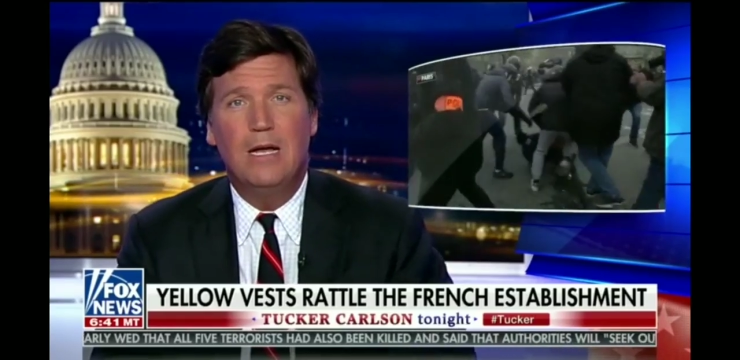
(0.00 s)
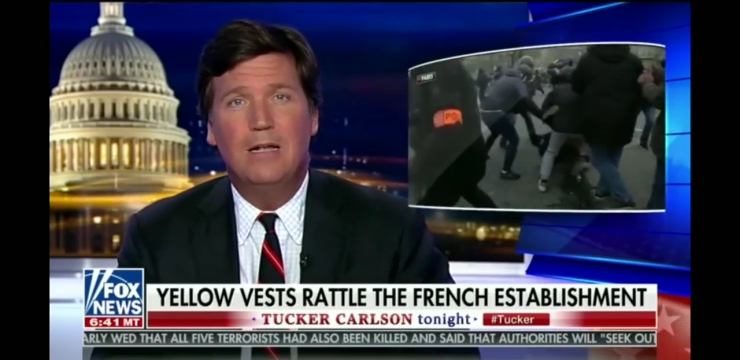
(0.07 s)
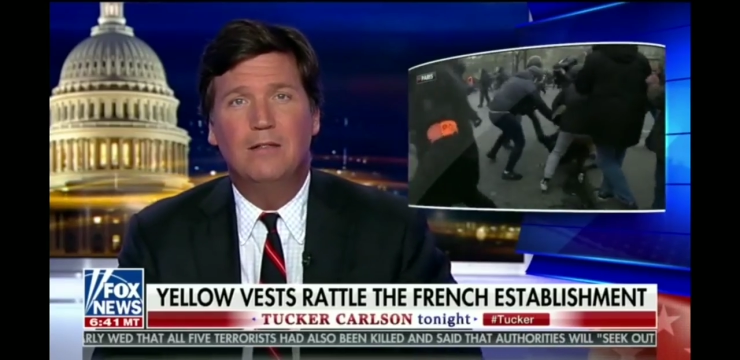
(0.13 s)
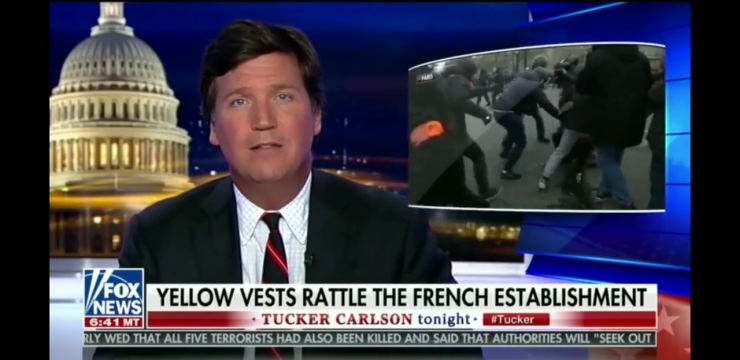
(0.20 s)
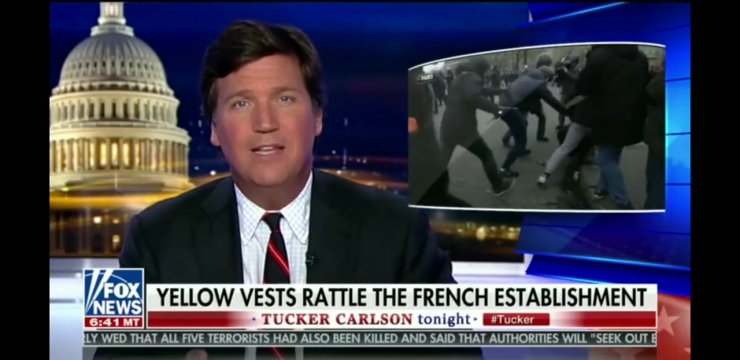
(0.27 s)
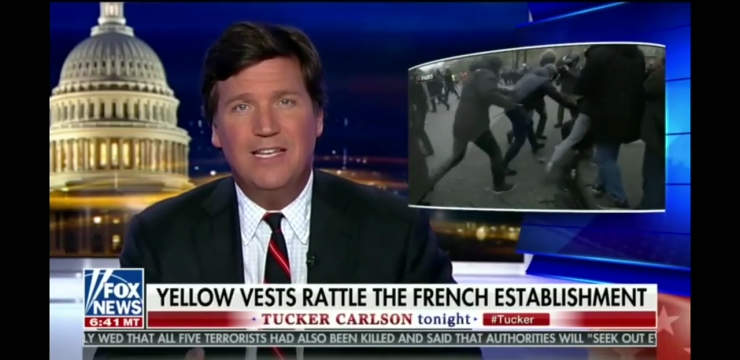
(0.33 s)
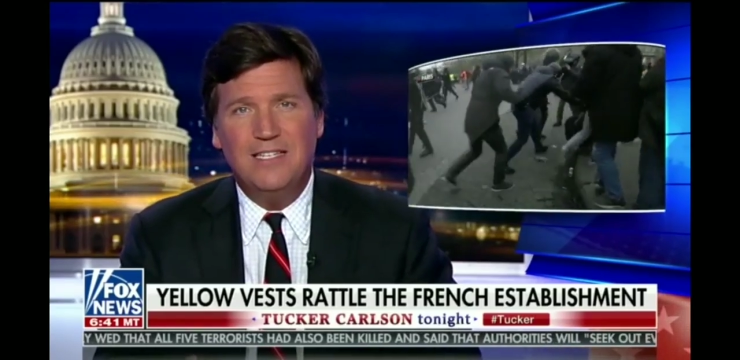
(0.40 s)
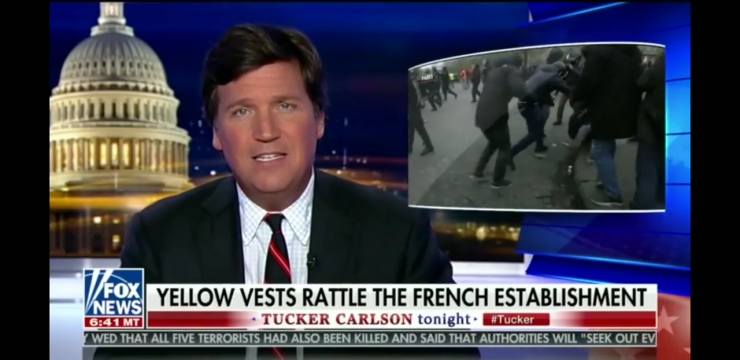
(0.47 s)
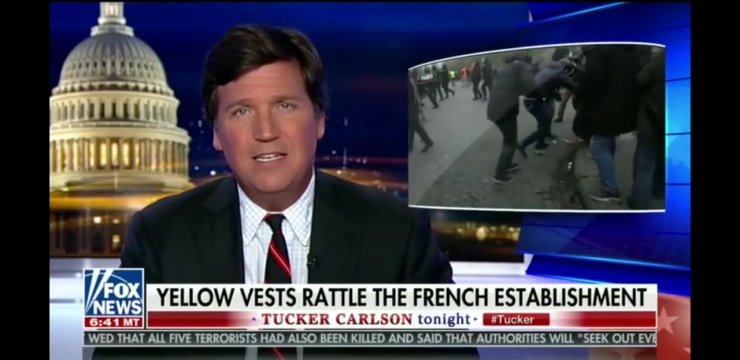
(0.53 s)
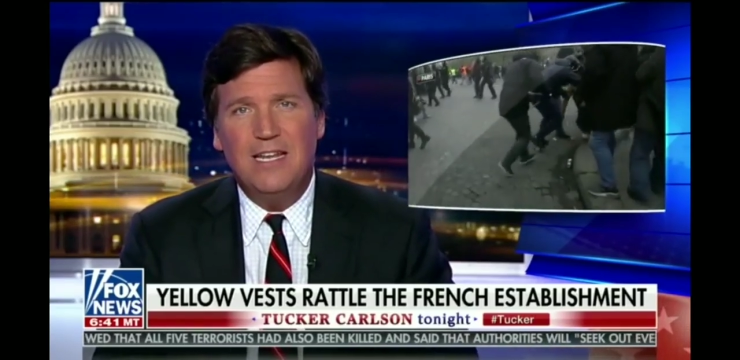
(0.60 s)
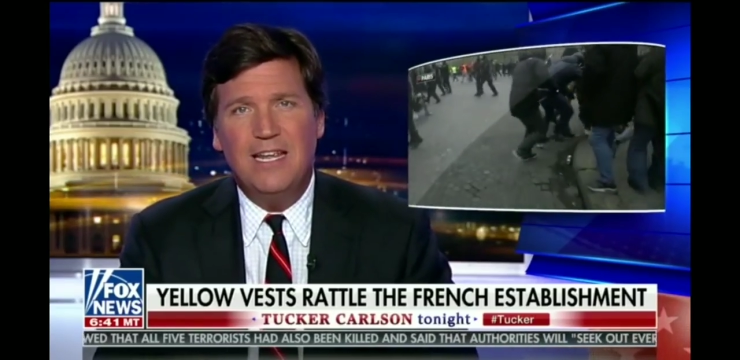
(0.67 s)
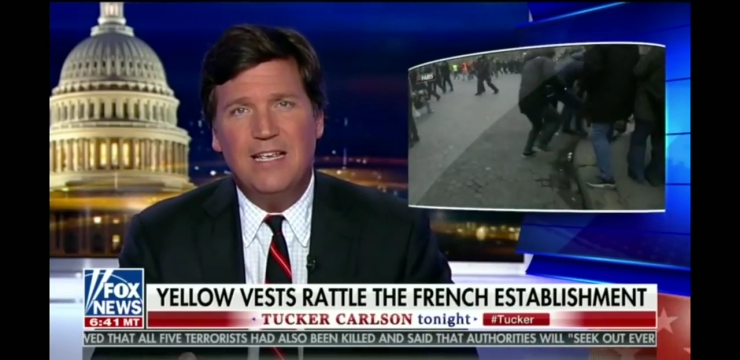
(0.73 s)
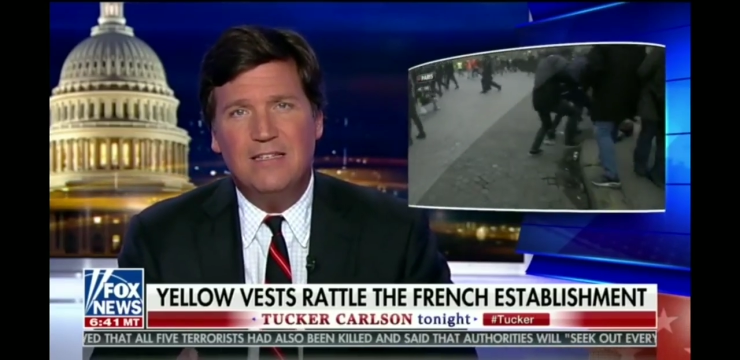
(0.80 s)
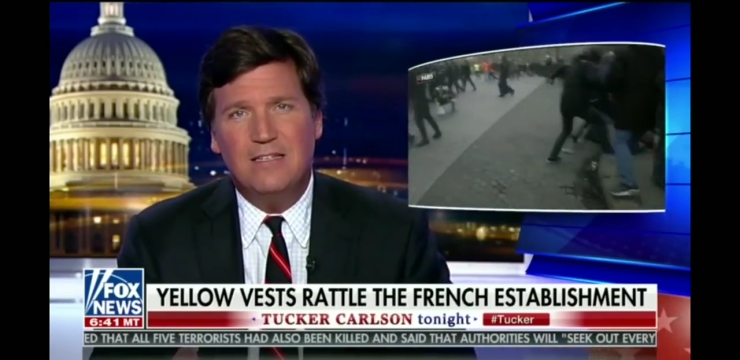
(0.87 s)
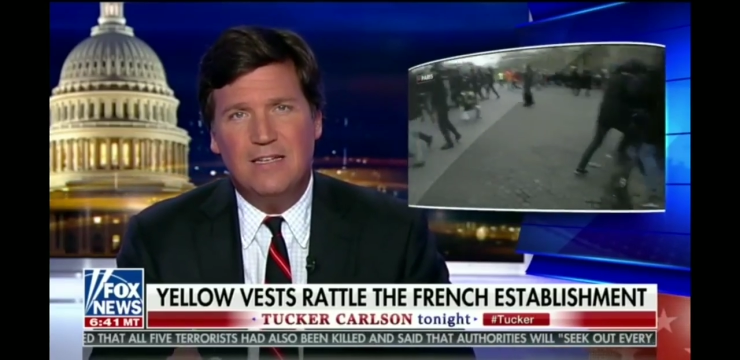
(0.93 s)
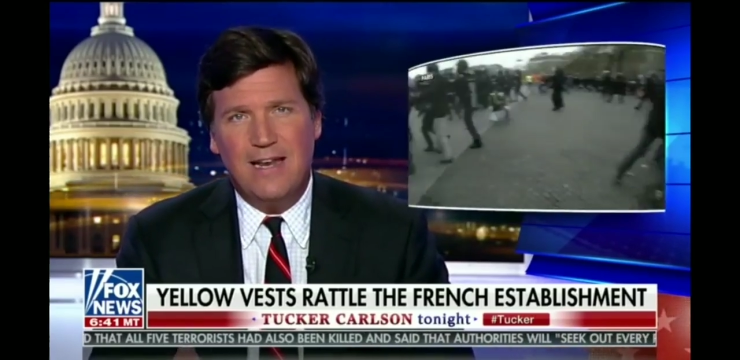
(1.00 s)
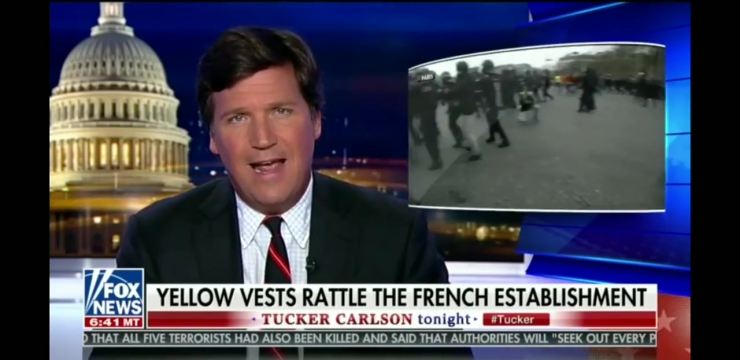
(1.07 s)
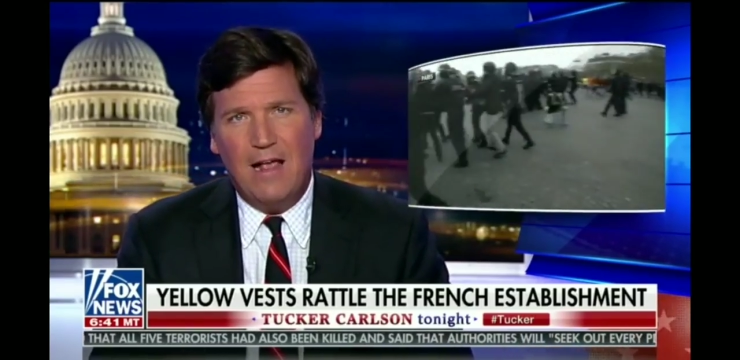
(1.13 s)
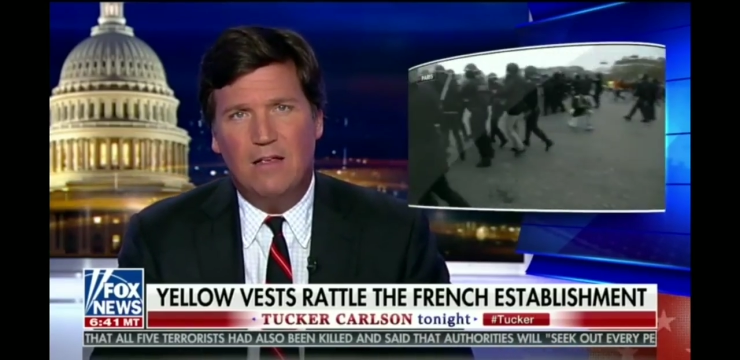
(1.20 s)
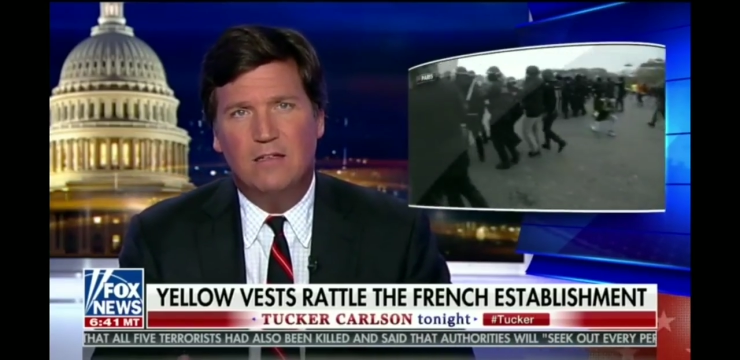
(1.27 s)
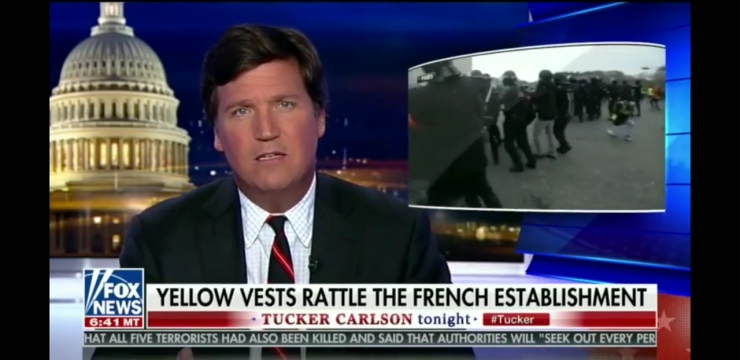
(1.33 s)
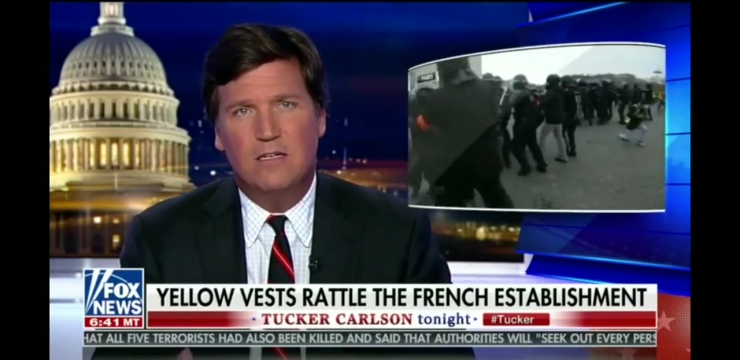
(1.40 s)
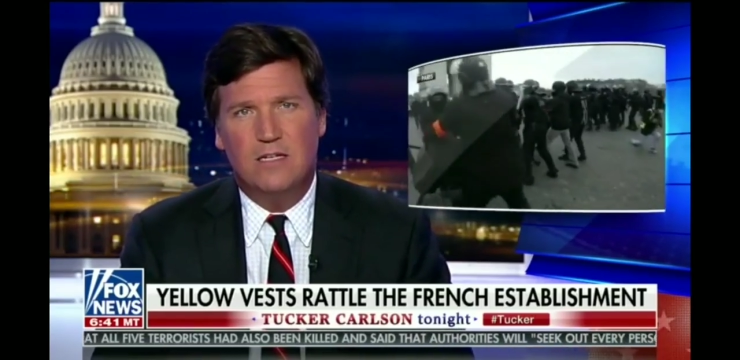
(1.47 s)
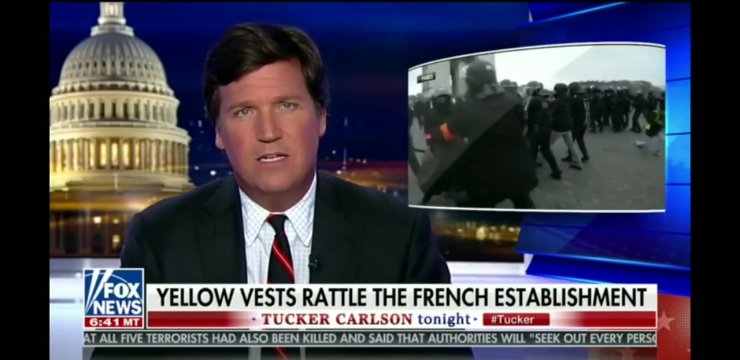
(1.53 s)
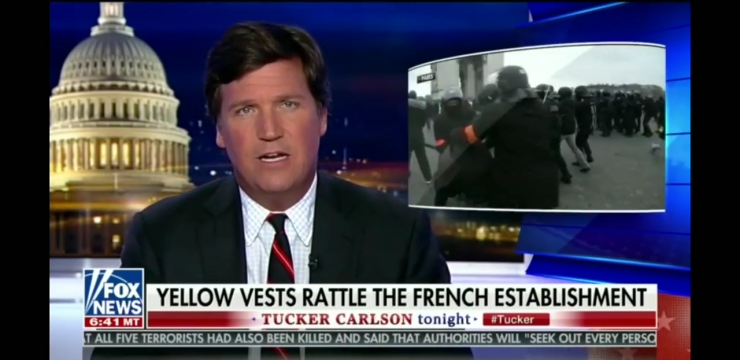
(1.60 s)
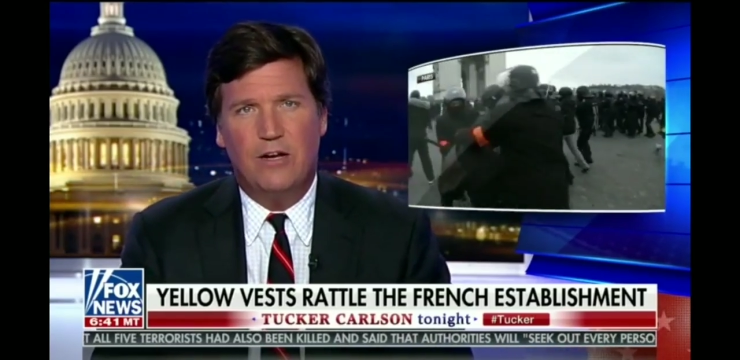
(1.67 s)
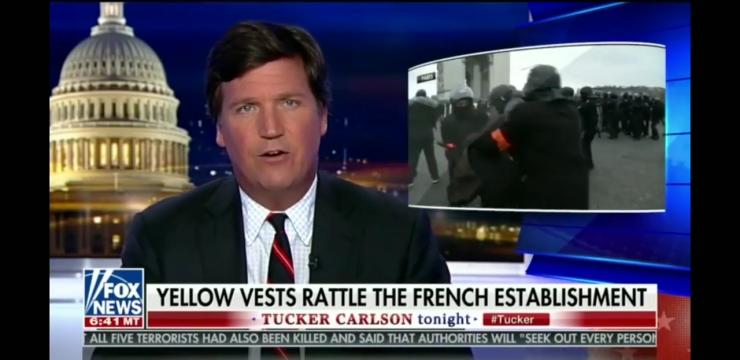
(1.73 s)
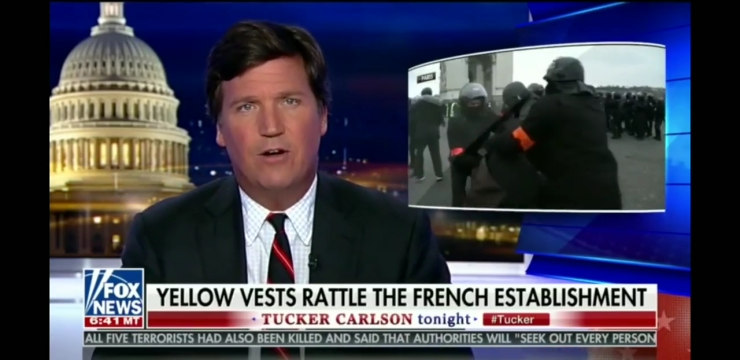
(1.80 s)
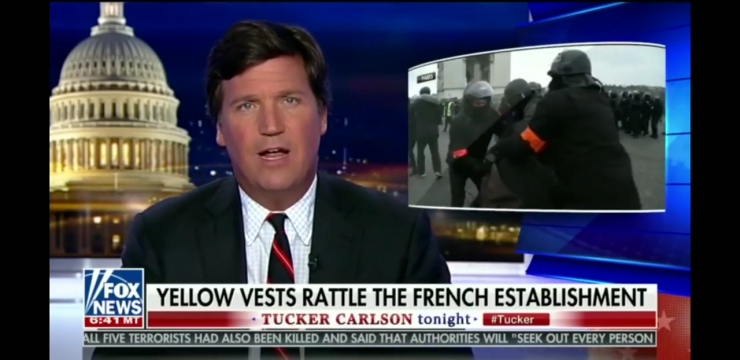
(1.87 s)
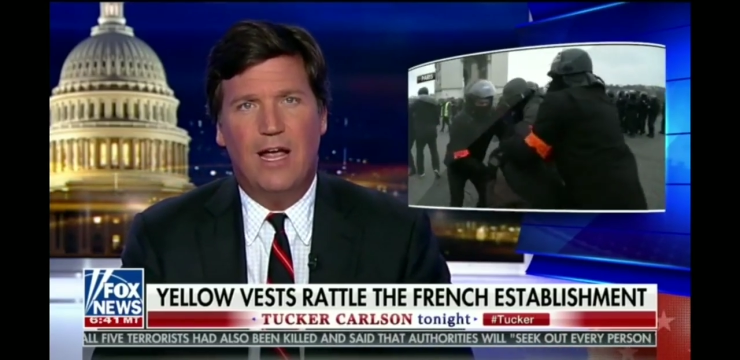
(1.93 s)
Listen to his analysis
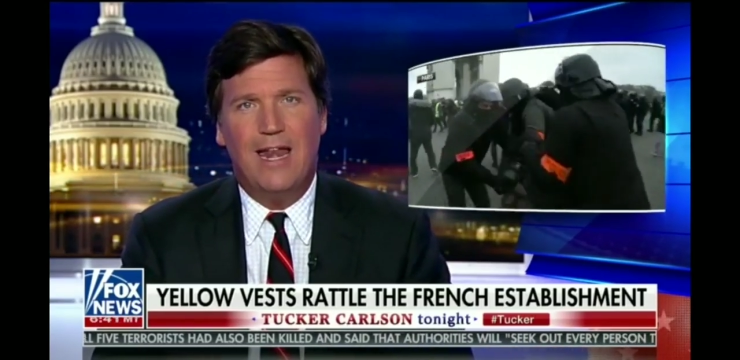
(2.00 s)
here